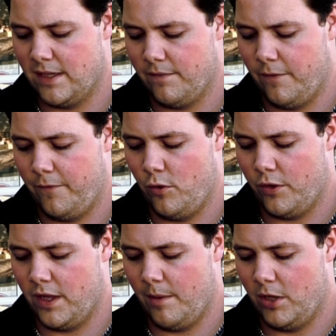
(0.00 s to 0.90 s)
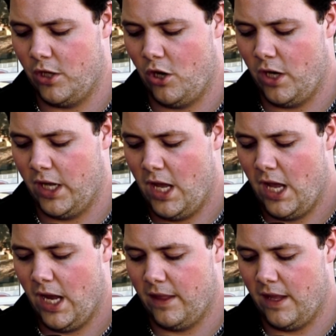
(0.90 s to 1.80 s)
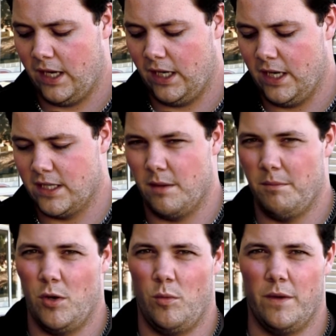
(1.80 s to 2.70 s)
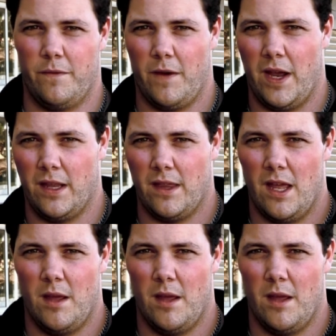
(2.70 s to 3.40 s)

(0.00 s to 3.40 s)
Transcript: And for fourth, number 9, and that is Millwood Faith.